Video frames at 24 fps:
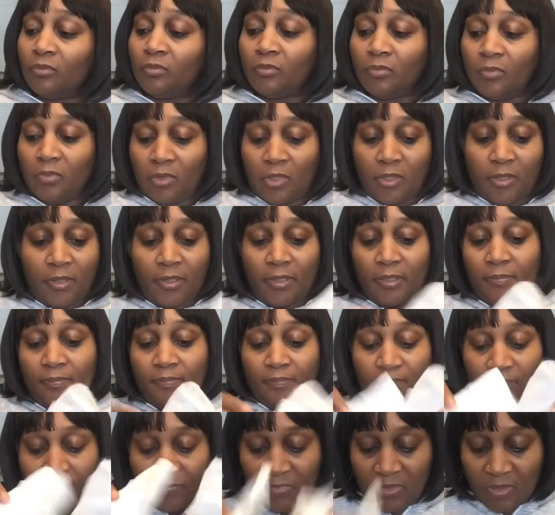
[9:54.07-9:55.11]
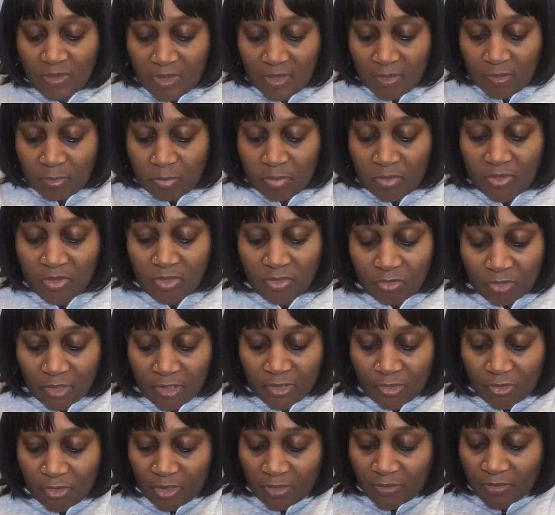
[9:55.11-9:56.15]
Alright, now I put the dryer
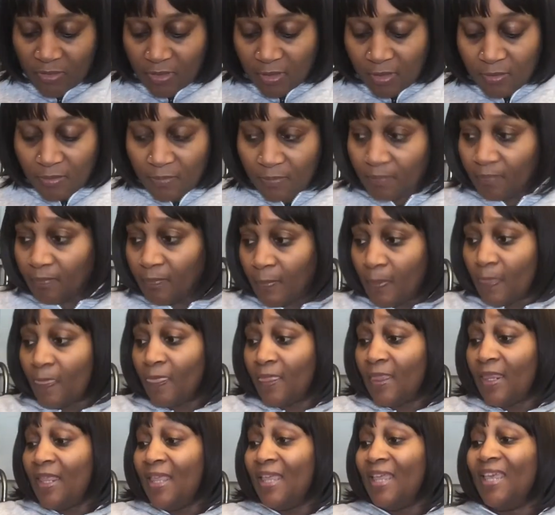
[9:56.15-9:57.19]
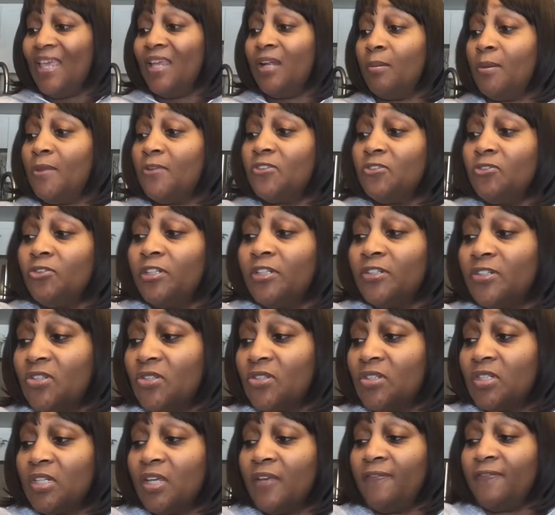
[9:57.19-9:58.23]
sheets in. And I'm also going to
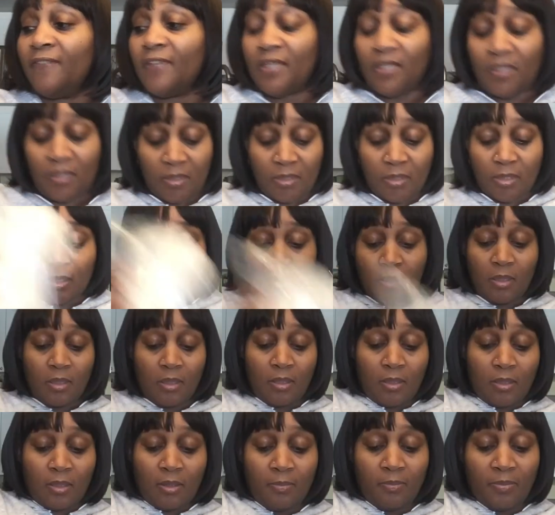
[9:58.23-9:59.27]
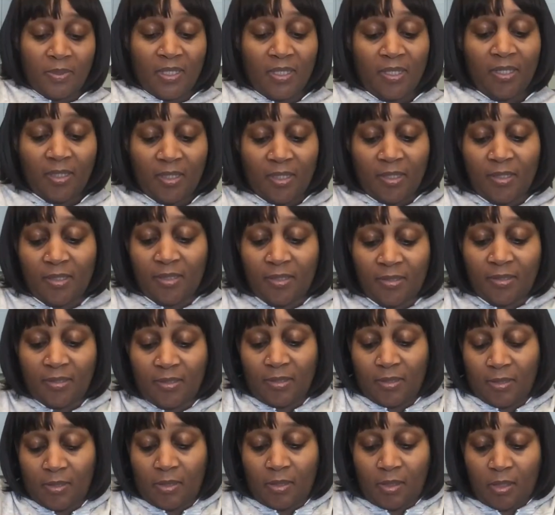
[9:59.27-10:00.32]
stuff it because
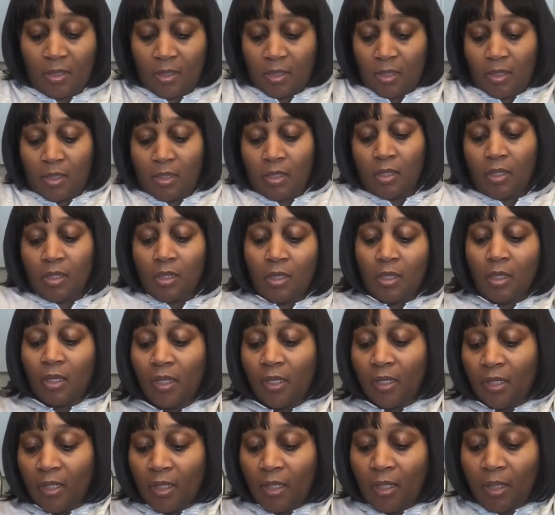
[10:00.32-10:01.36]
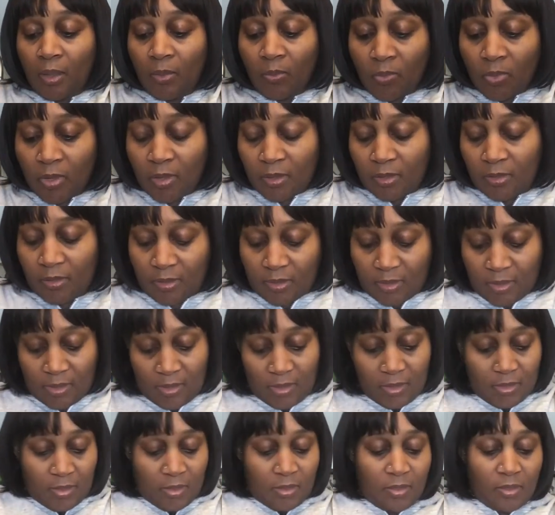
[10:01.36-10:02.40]
I want
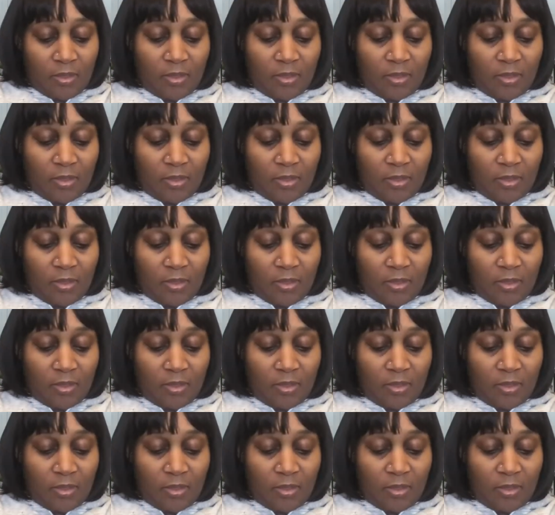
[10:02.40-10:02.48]
the